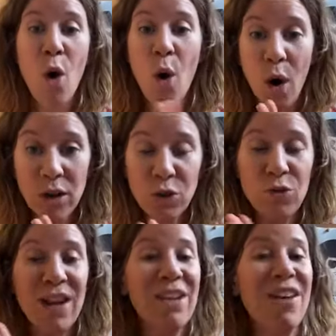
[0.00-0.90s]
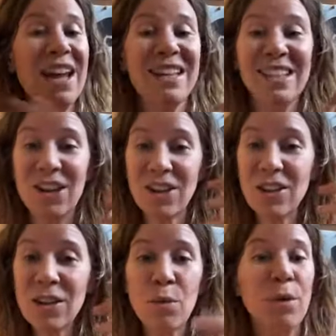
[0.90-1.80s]
or to recreate the
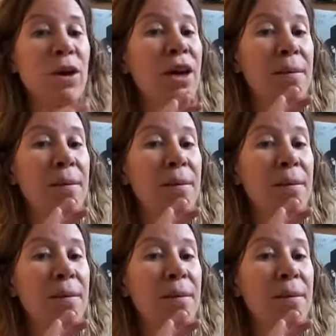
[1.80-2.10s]
circle